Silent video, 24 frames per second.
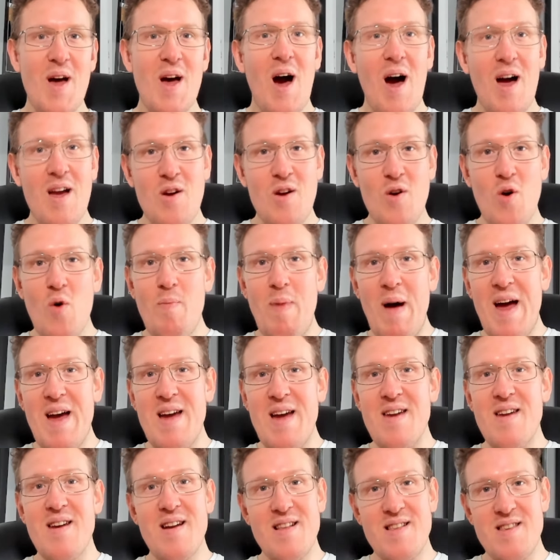I called back
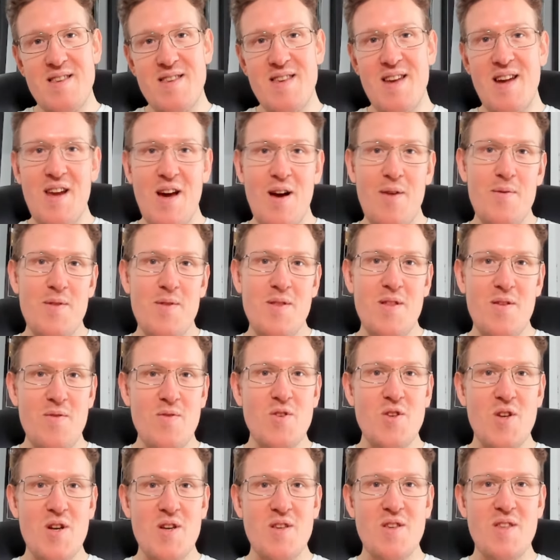and said I would do
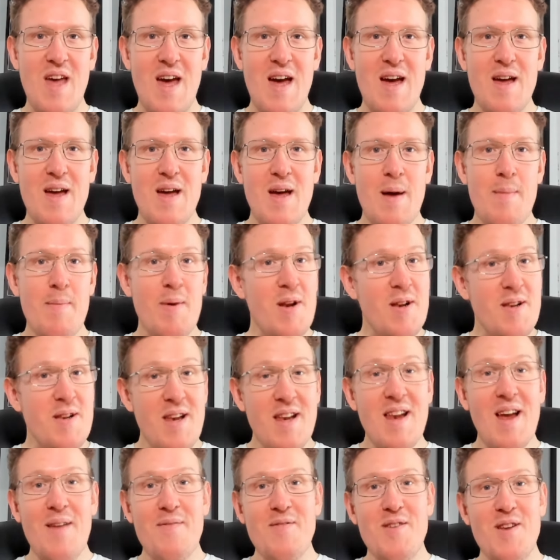just that. But I
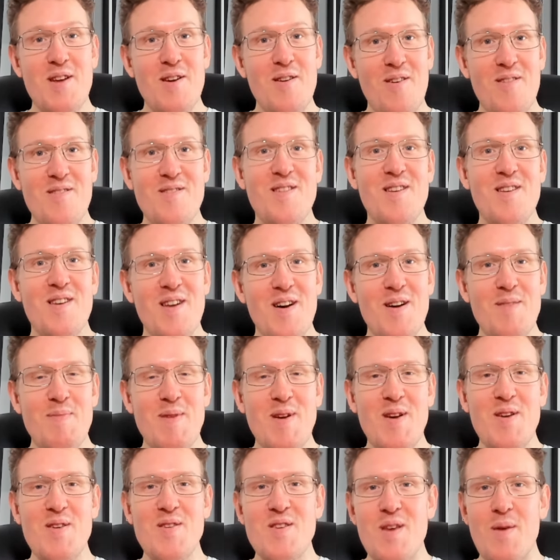didn't have too long to learn
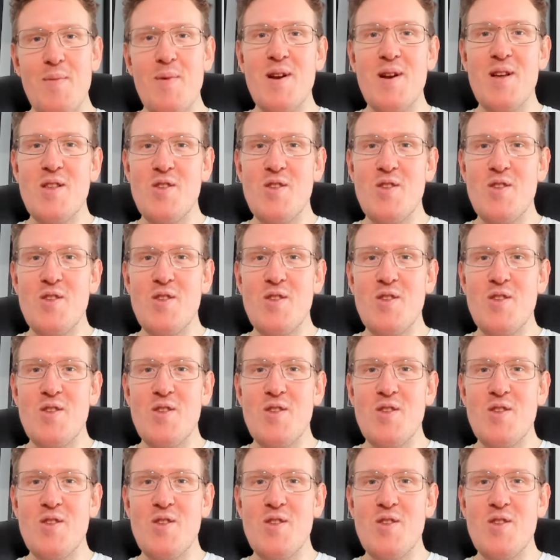because someone had